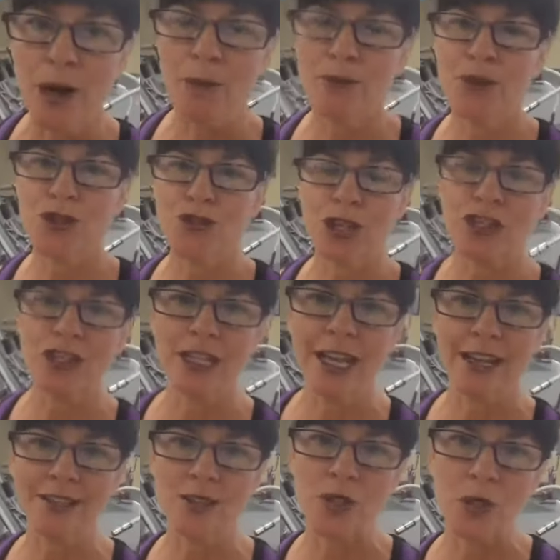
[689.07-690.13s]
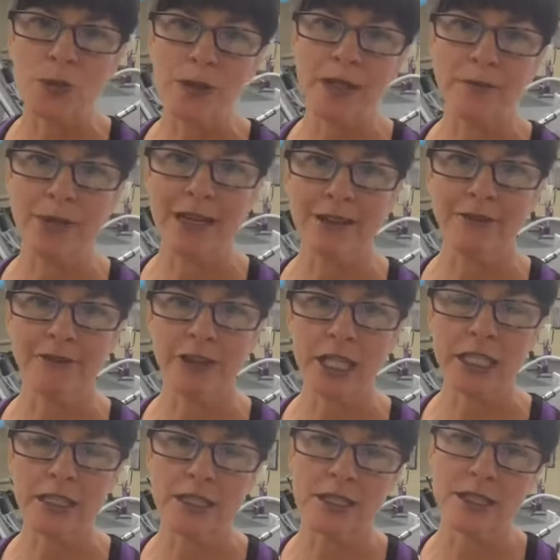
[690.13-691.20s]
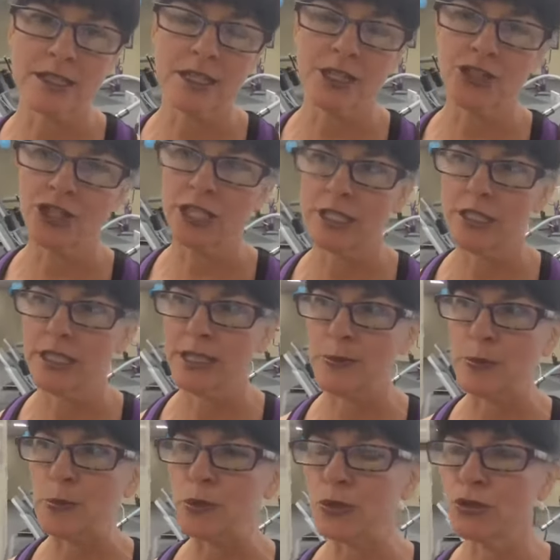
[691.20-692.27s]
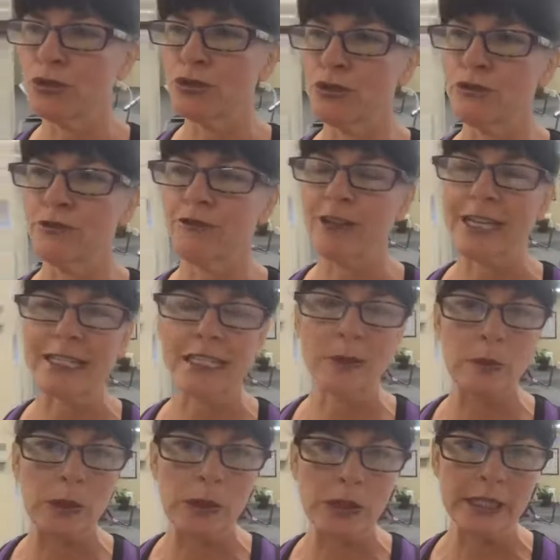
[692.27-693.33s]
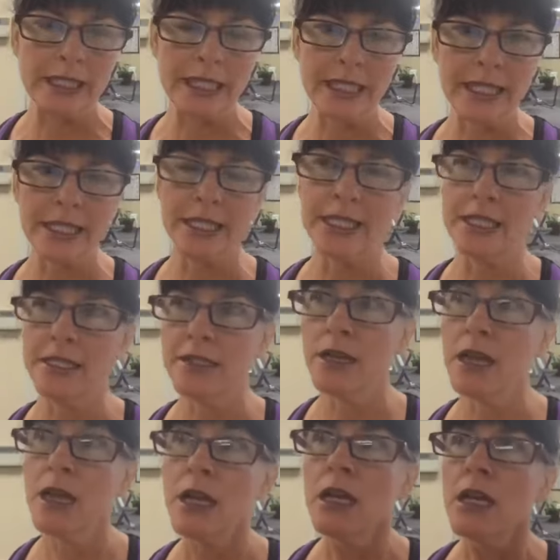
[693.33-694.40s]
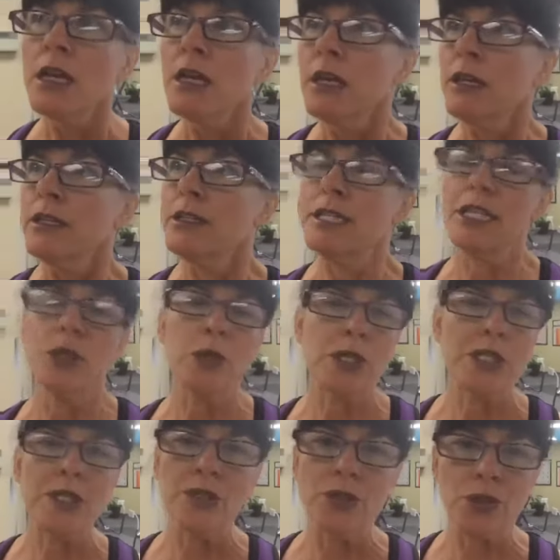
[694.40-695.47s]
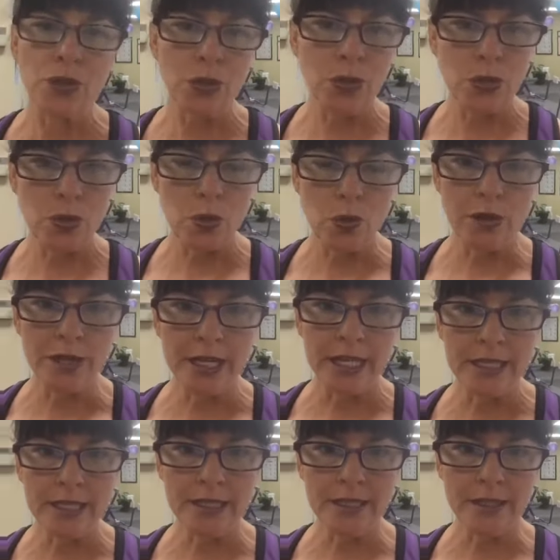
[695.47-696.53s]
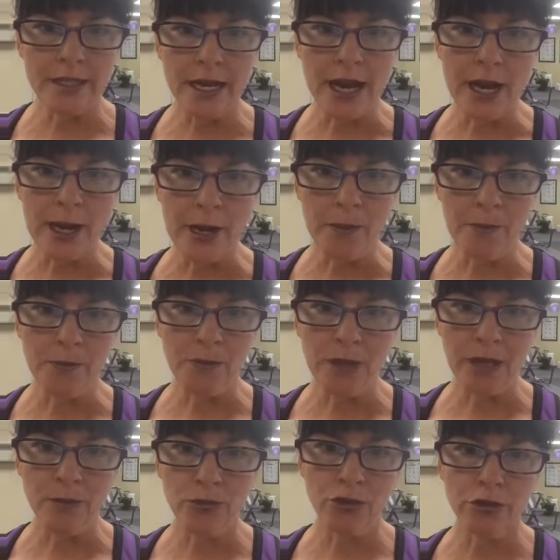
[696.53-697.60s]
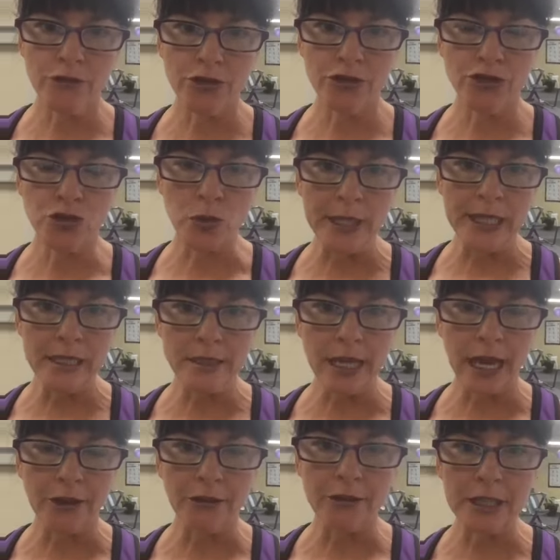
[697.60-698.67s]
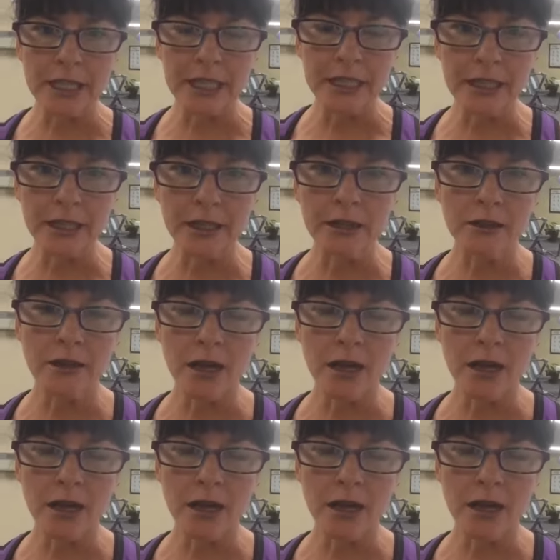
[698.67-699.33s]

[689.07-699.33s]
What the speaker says: Stretching has so many benefits, such as improved flexibility. It decreases your soreness, improves your joint integrity.